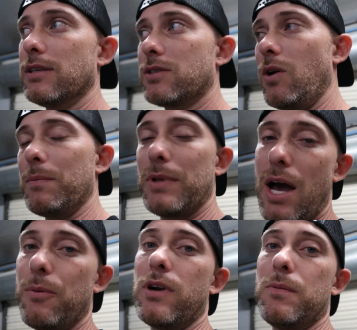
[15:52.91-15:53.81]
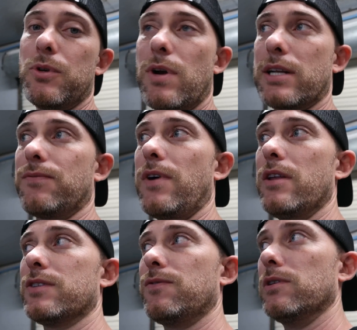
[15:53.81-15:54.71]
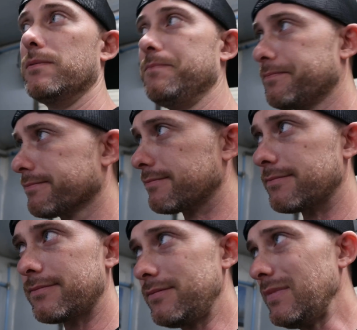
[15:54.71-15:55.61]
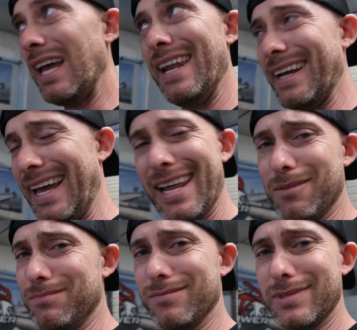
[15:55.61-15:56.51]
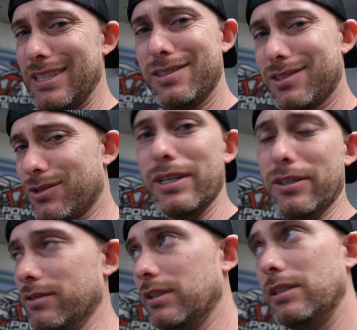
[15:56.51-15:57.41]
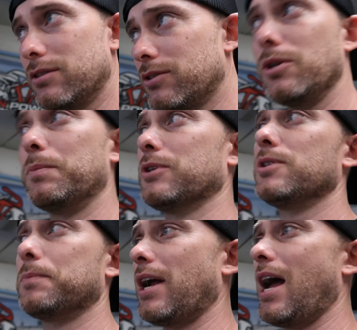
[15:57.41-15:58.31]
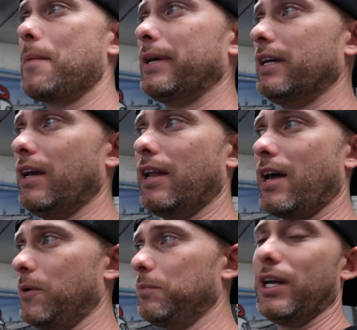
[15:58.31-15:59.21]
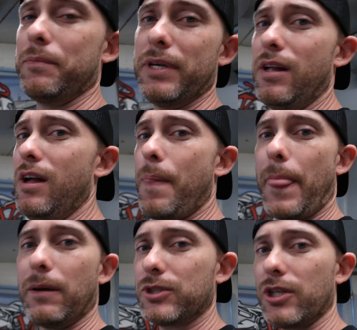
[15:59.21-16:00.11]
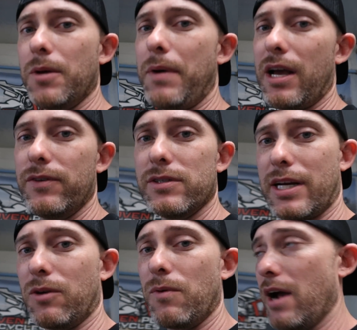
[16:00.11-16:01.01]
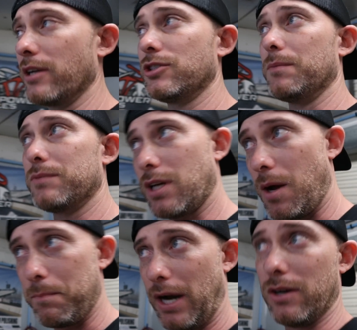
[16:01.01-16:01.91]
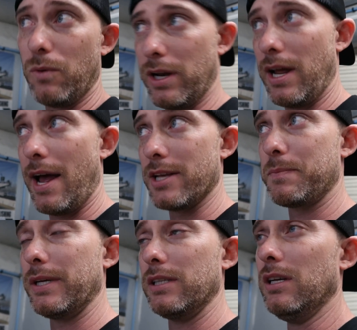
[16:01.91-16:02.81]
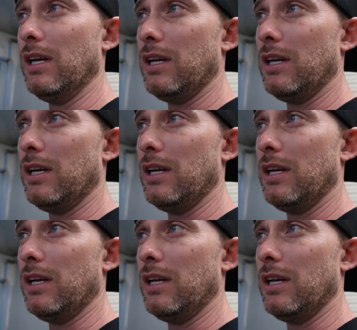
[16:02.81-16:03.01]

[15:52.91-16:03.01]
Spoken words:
So I'm glad we were able to rectify this for him. And again, he's thrilled. He's super, super happy, and I don't blame it. I'm sure the bike feels like a rocket ship compared to what it has been.